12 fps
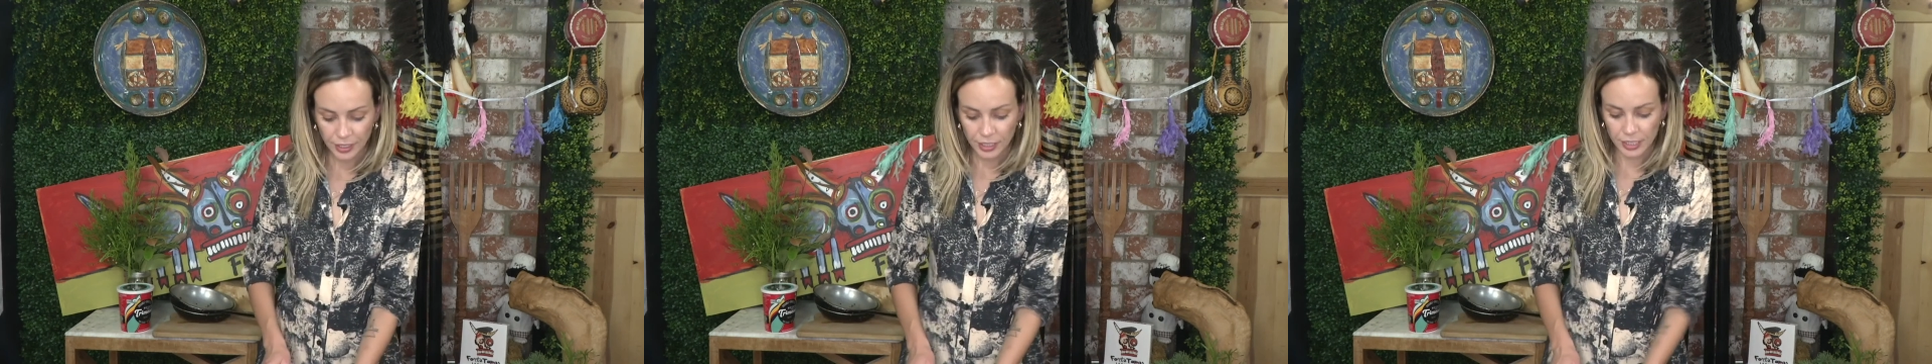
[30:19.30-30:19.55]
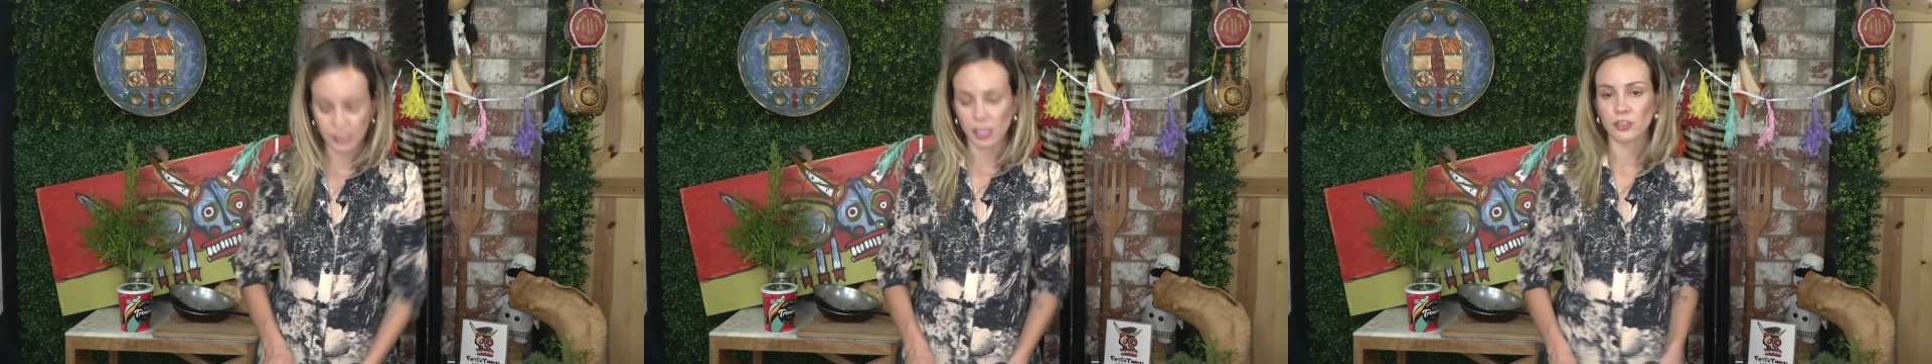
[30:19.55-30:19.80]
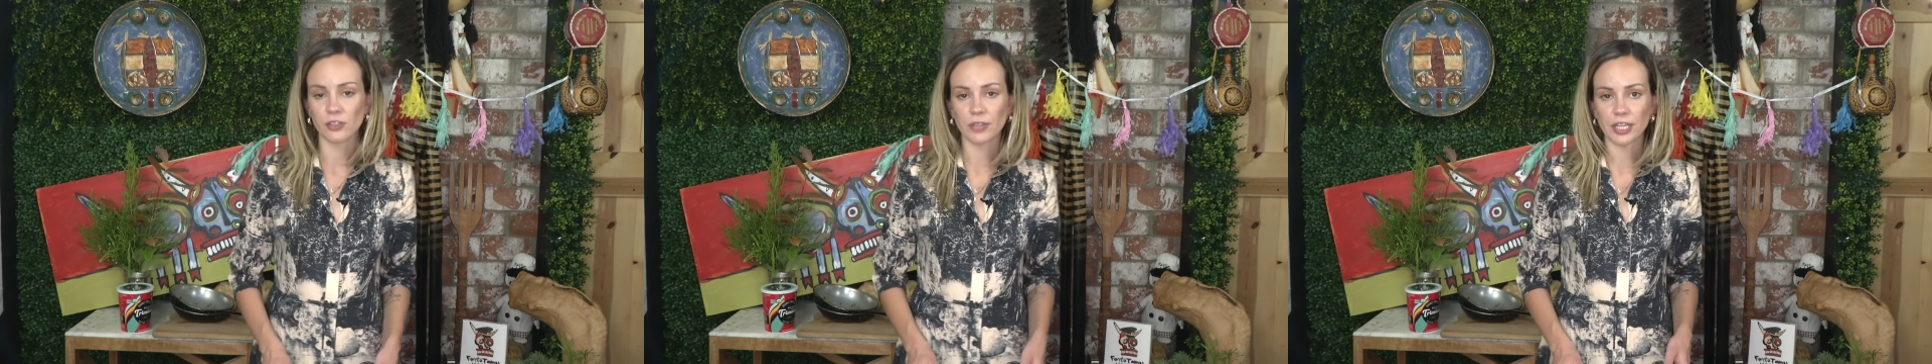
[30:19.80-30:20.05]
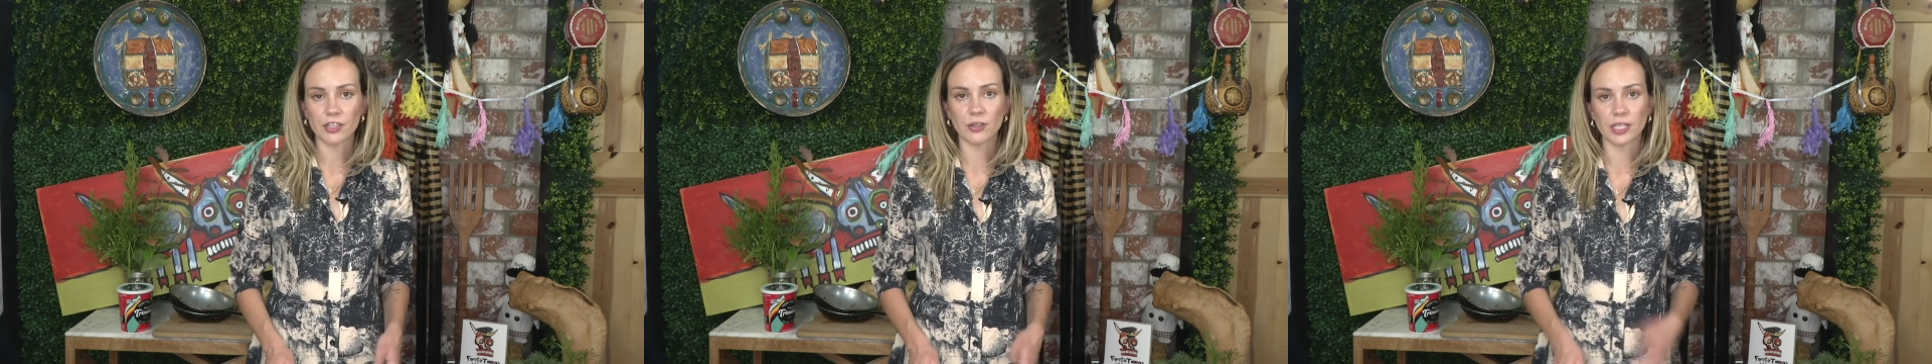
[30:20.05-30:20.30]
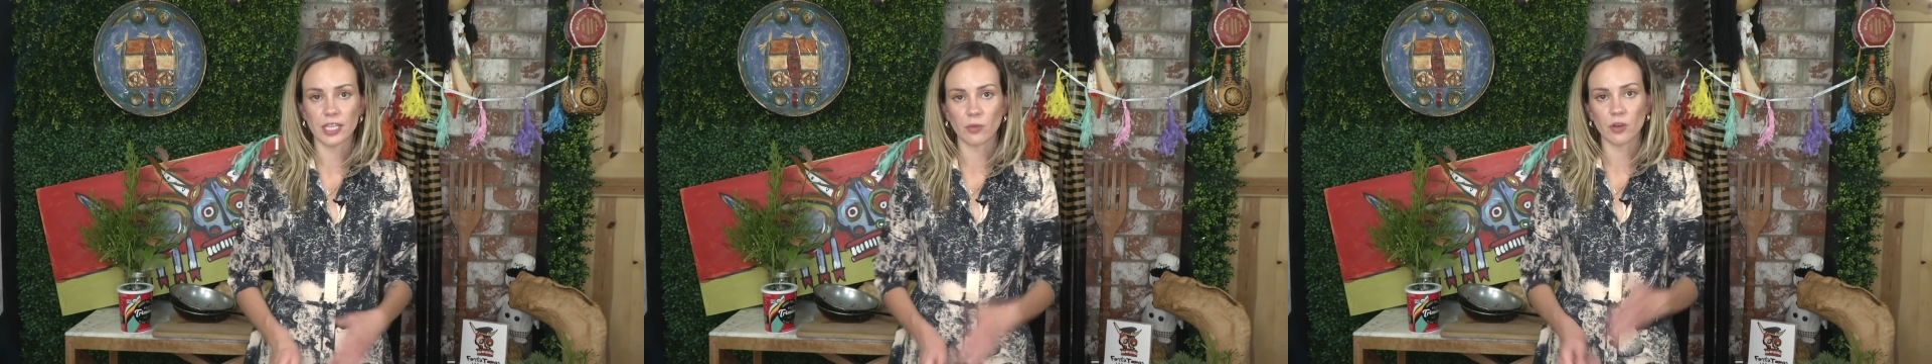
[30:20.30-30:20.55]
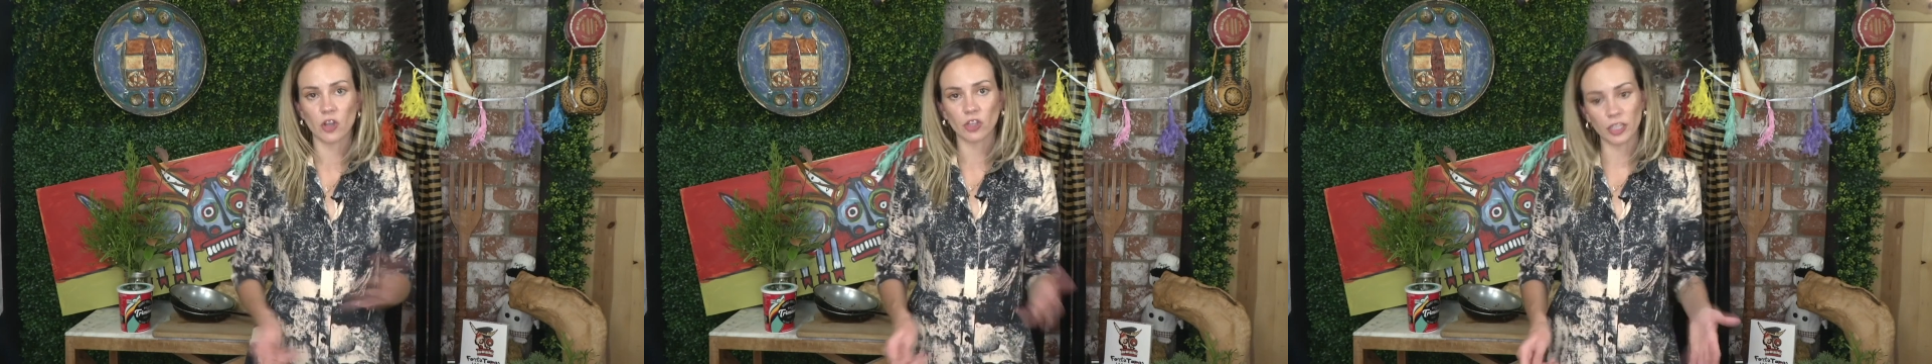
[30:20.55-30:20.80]
It's also nice too. It's like
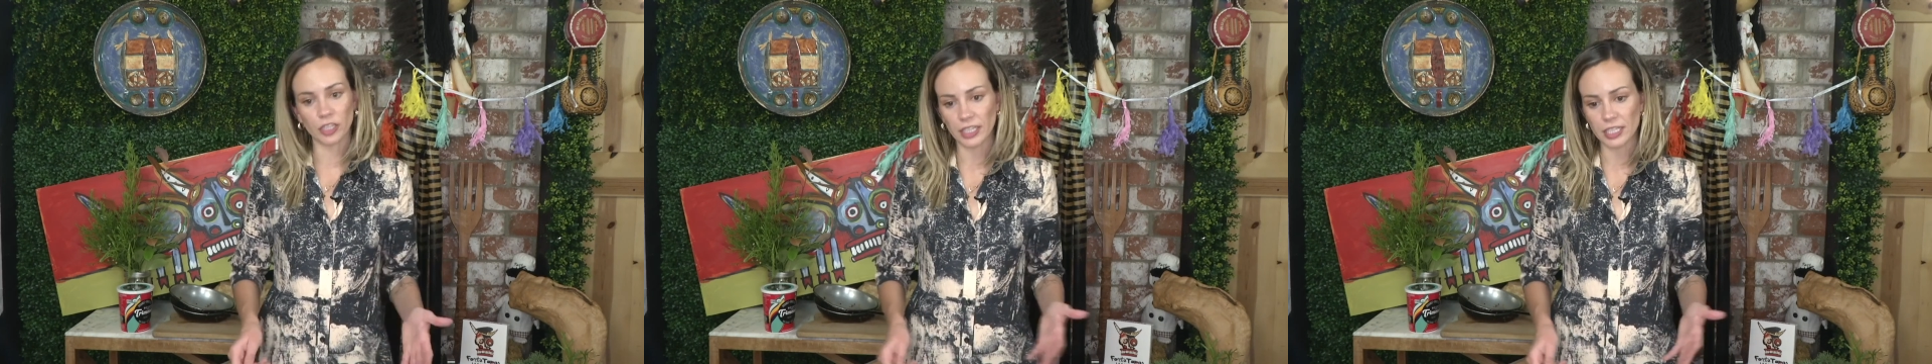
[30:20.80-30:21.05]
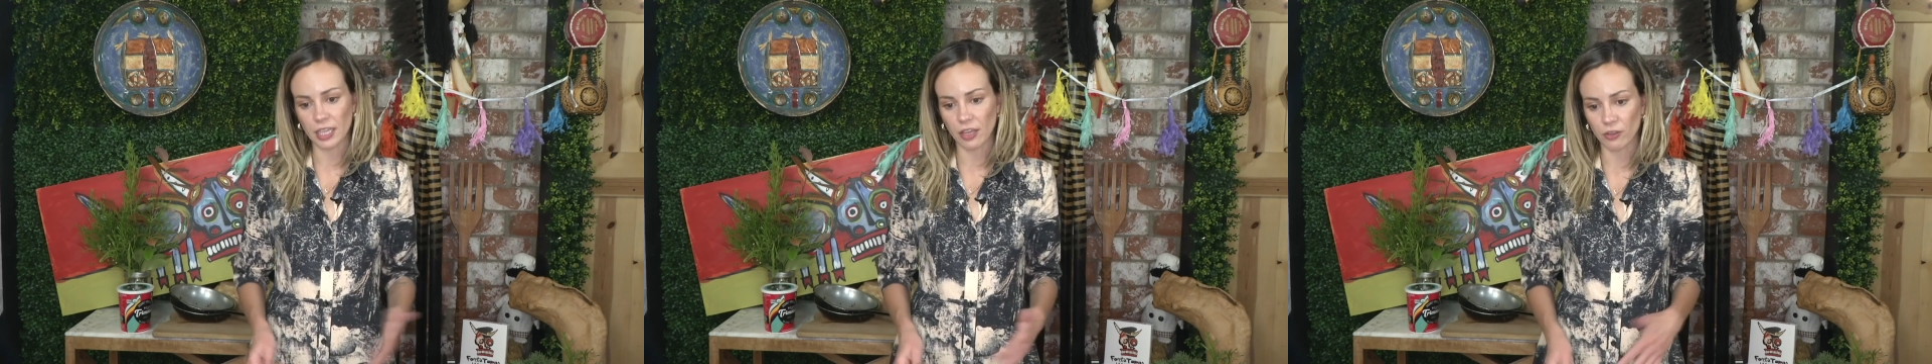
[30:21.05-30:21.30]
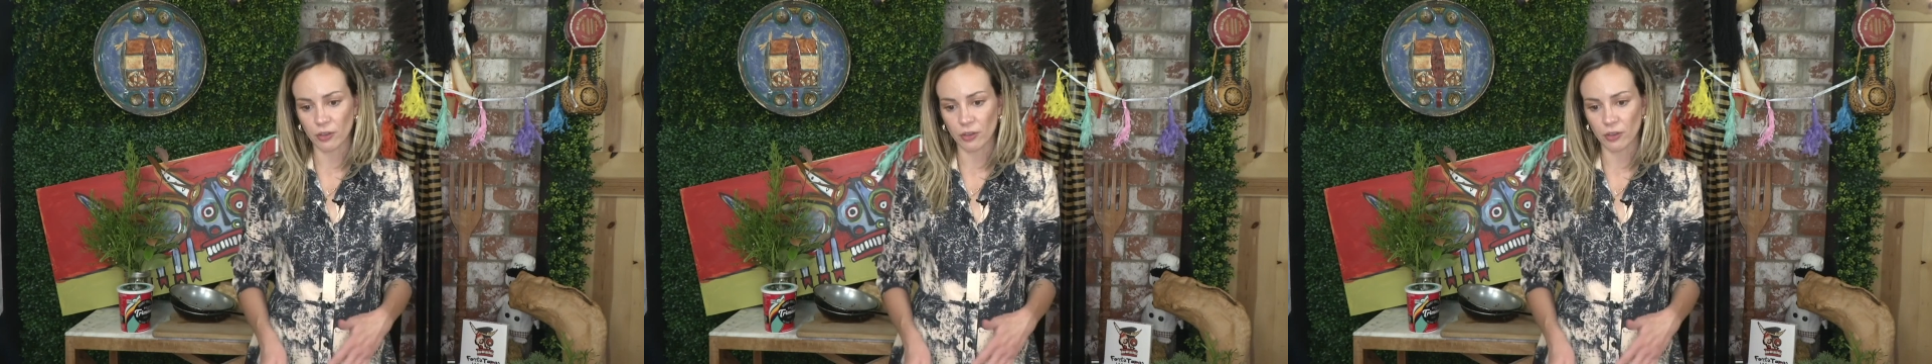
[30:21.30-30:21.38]
we're all cooking together,